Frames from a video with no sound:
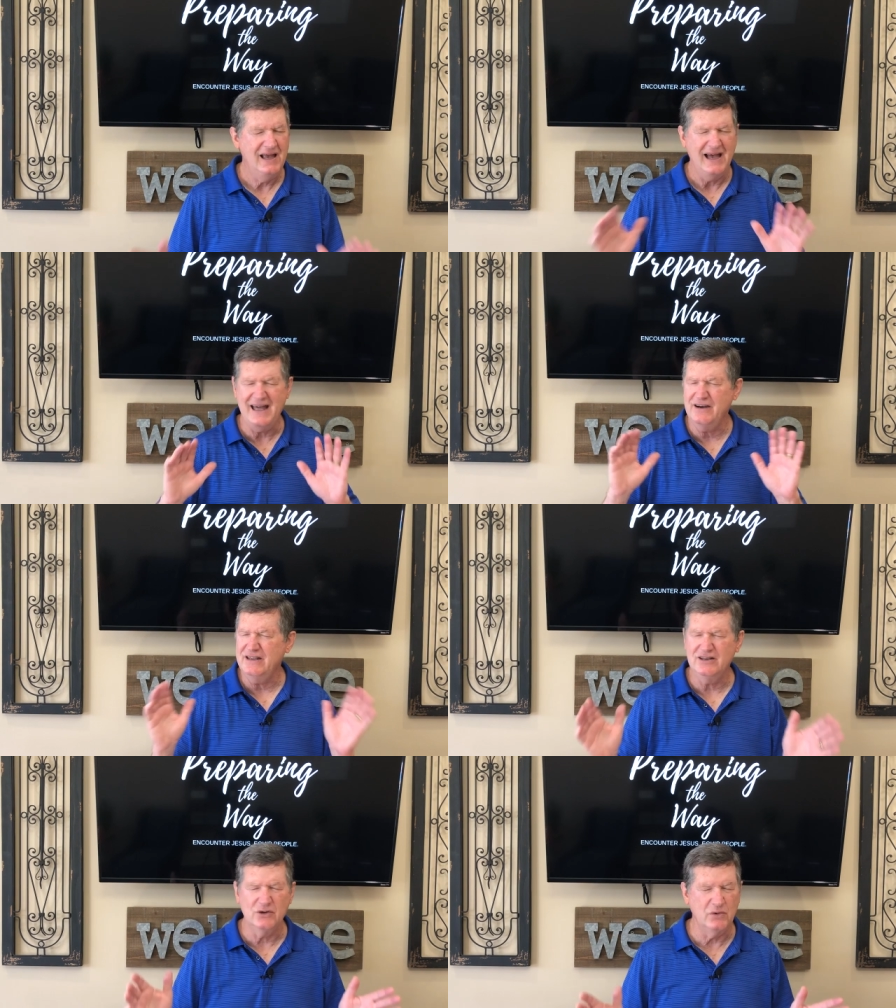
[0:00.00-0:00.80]
I don't
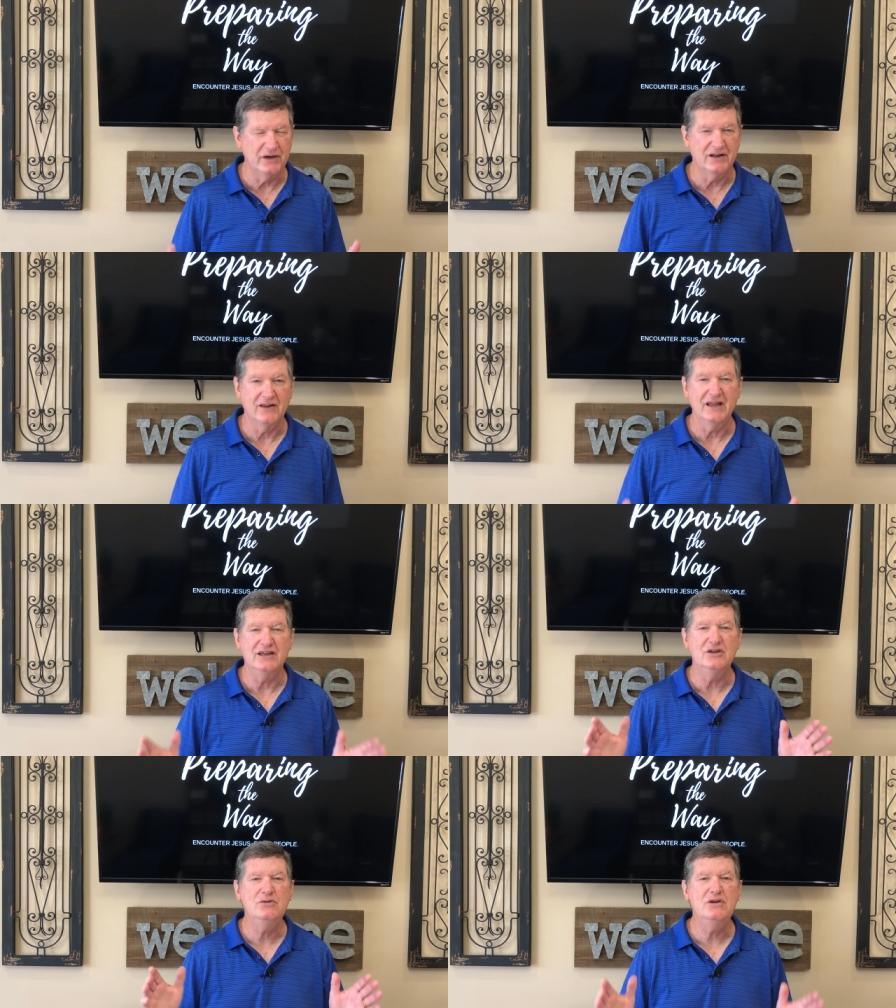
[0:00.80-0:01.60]
need to go into all that.
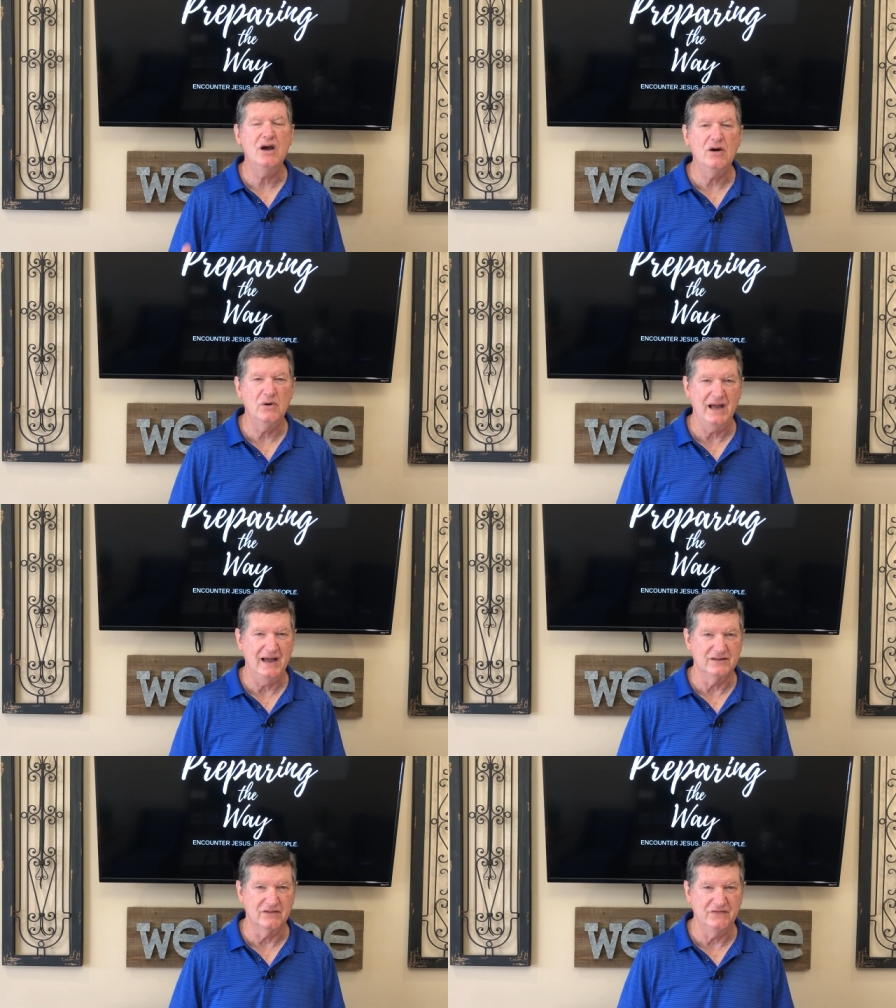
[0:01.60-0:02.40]
You know how
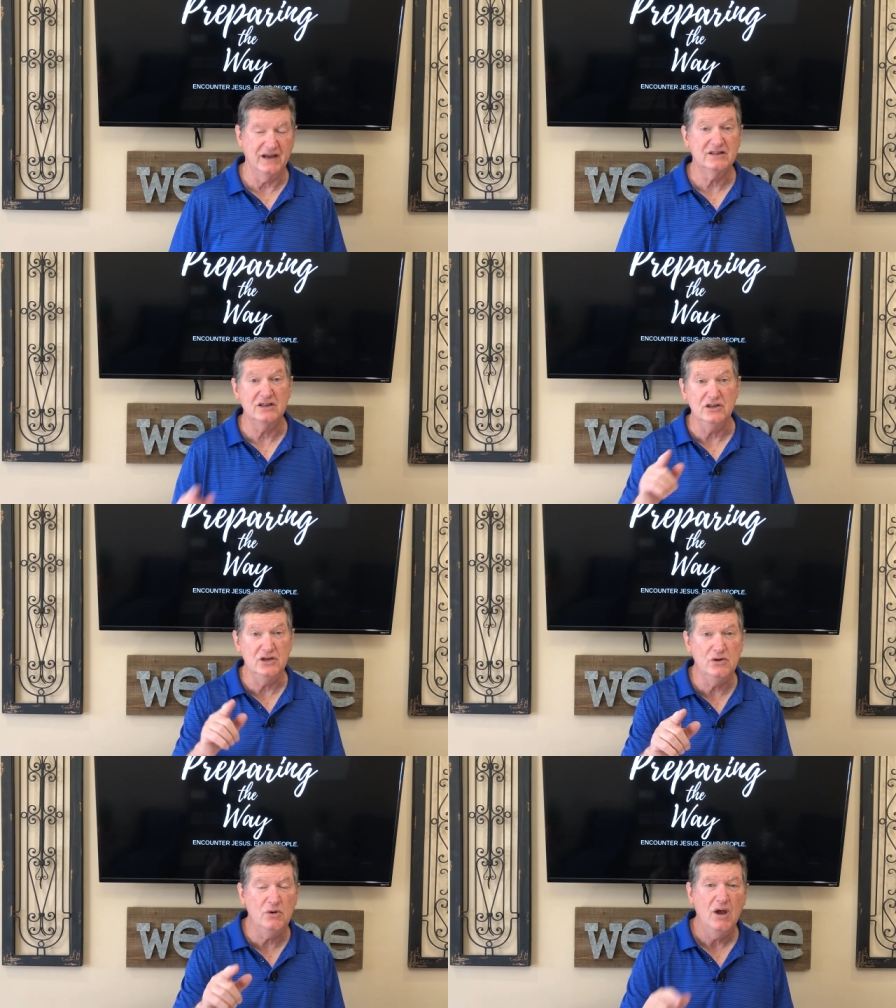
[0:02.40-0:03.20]
it's affecting
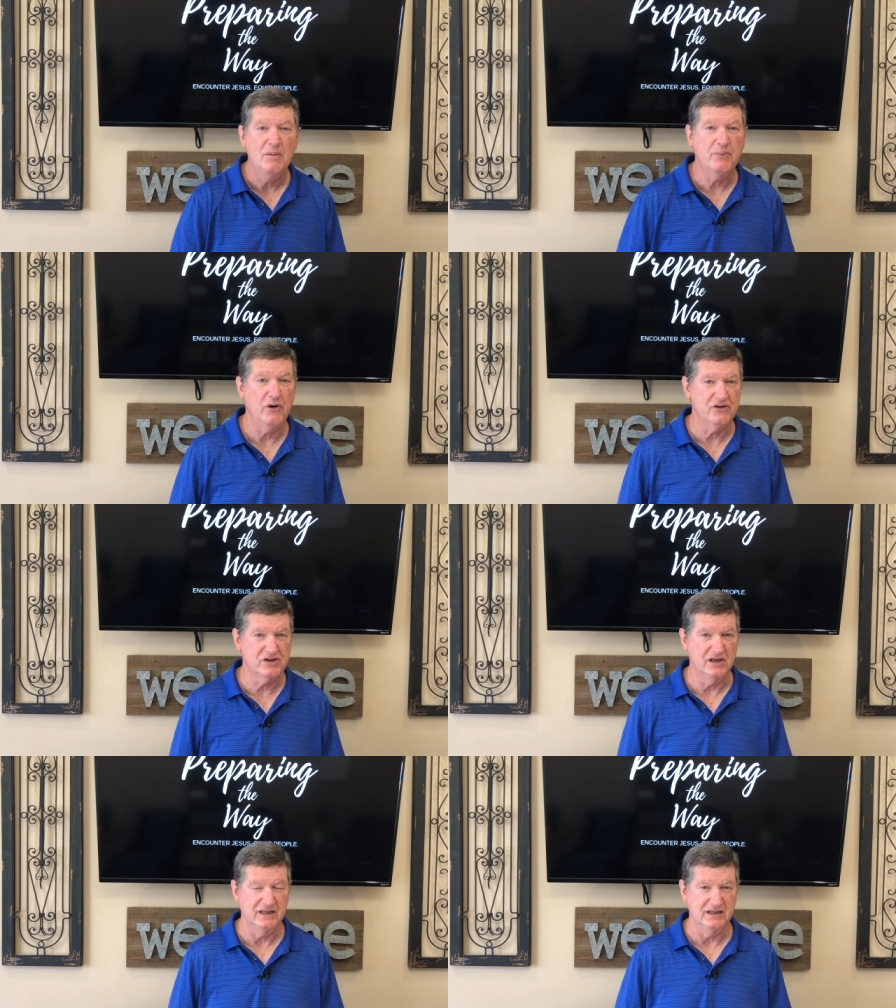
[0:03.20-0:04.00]
you
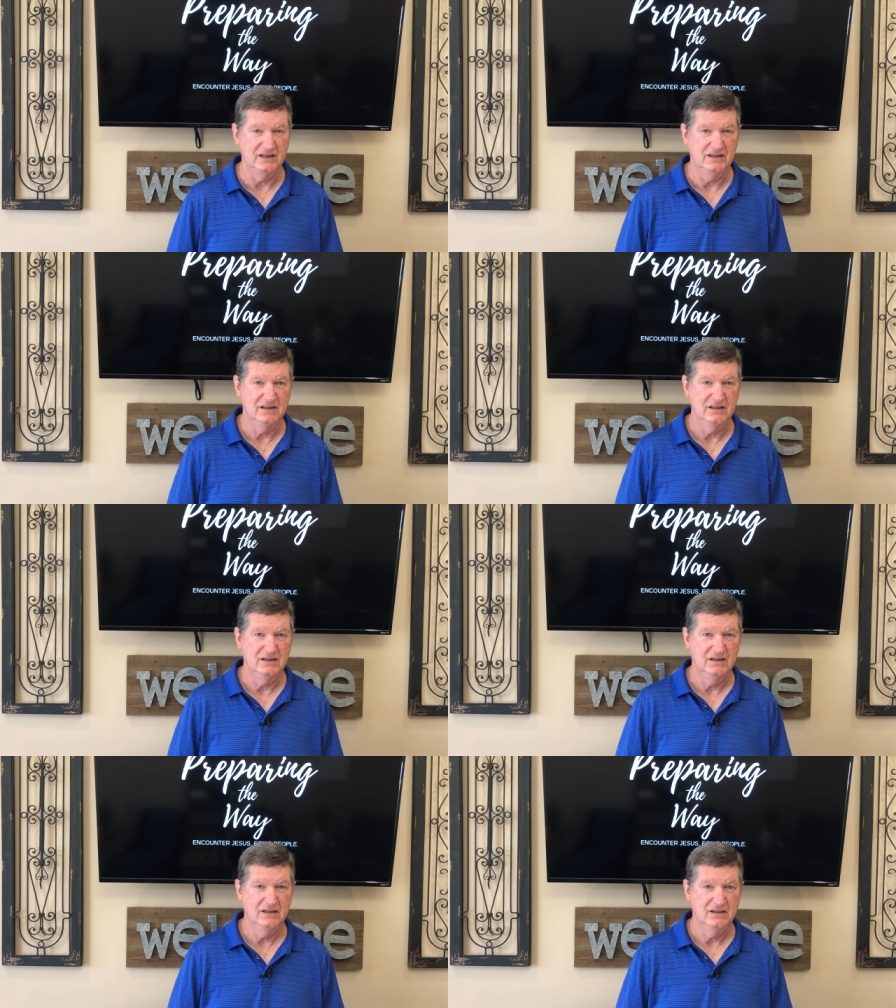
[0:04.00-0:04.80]
personally.
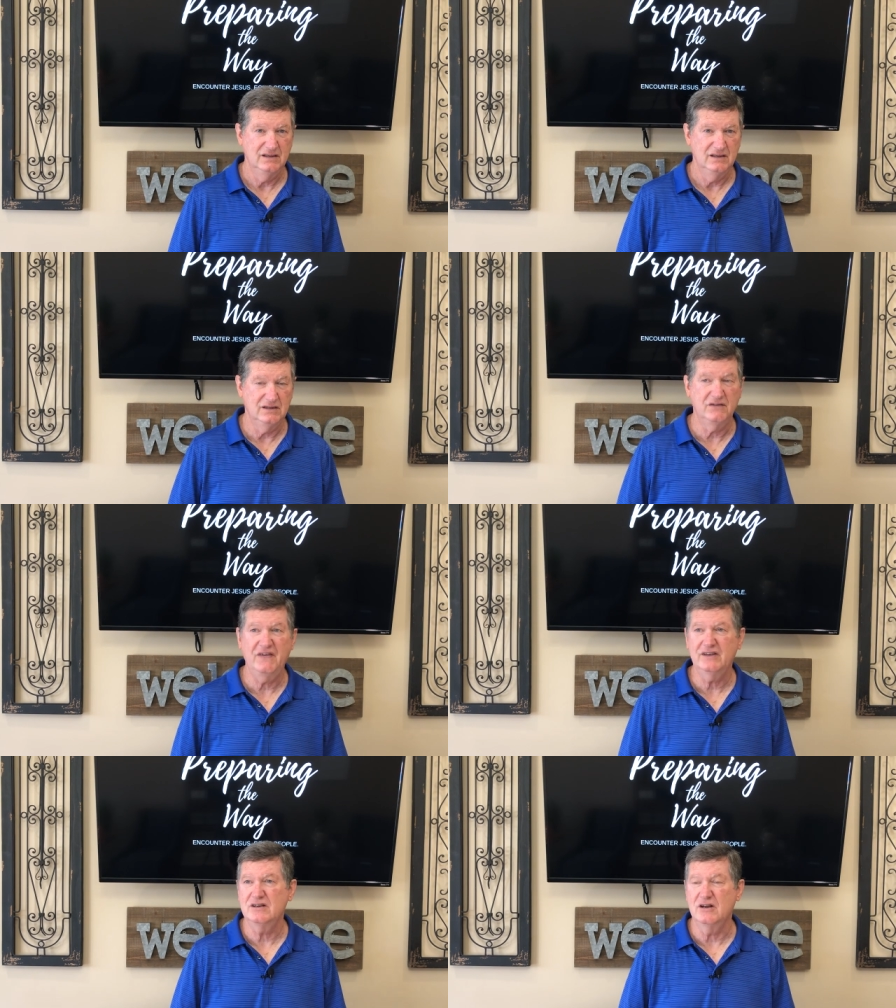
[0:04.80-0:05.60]
It's
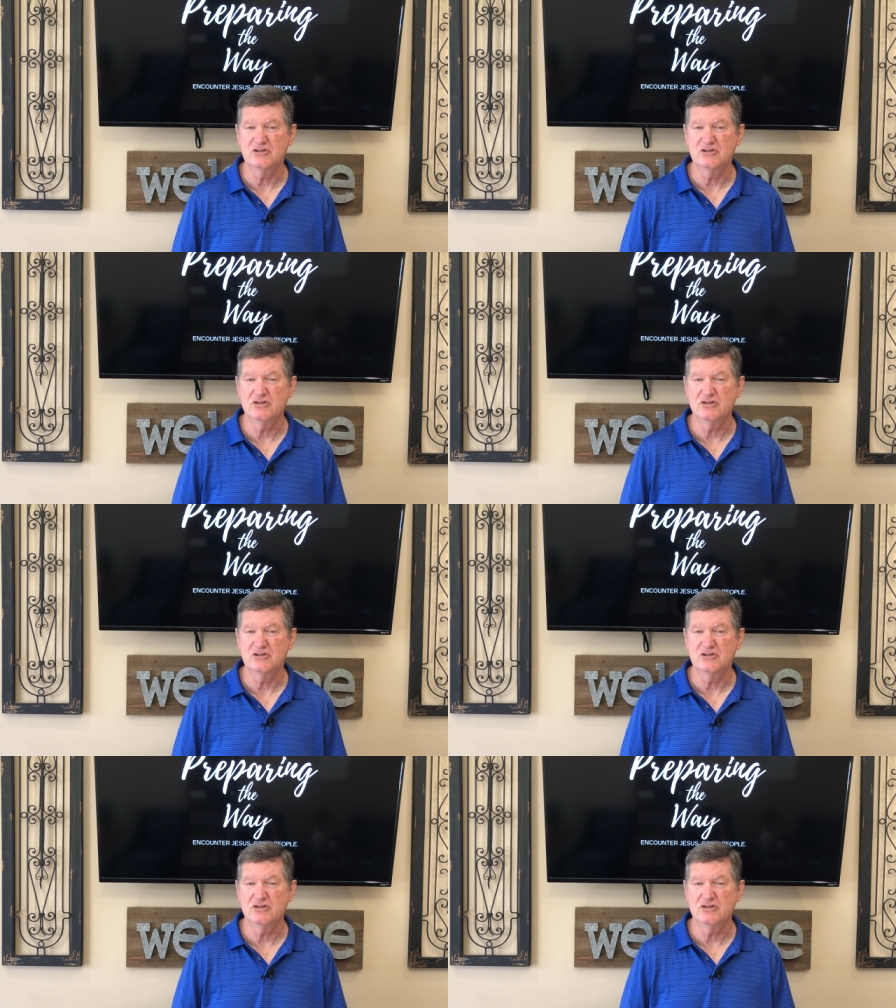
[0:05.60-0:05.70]
affecting our